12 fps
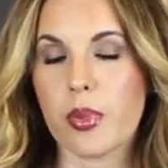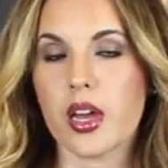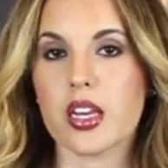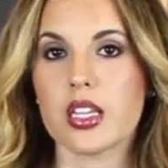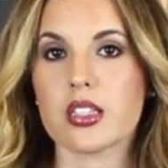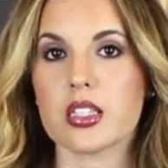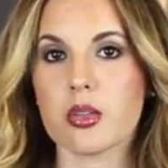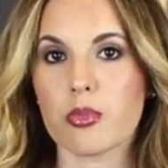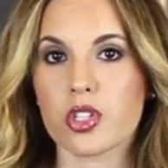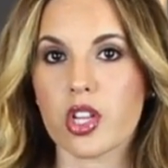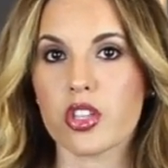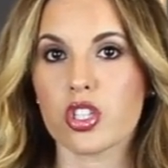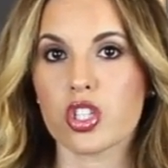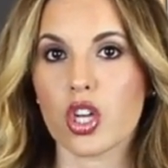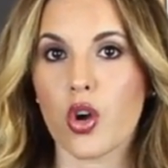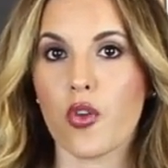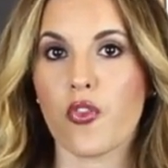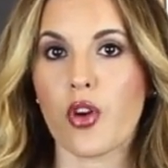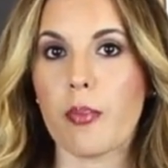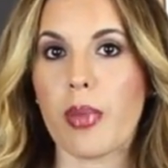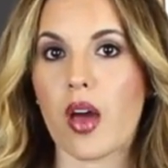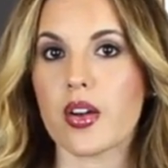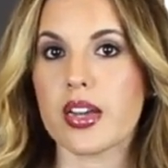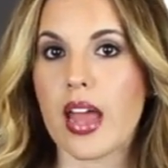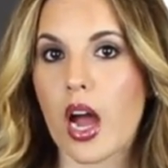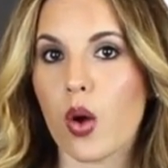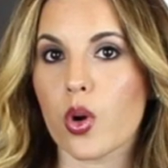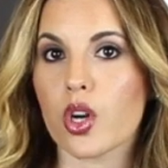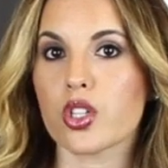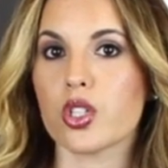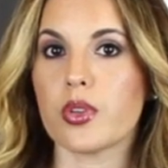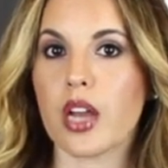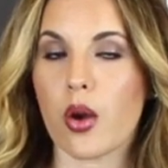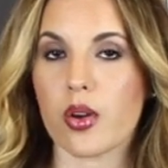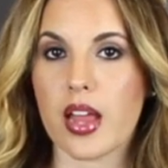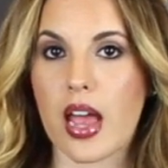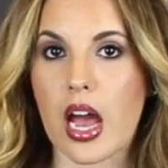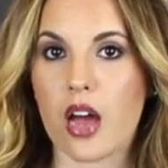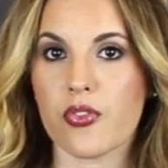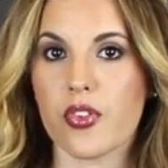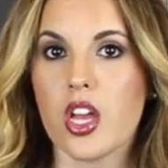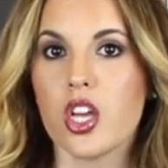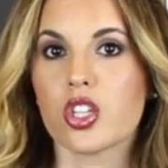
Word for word: but it simmers on the stove for about an hour to an hour and a half.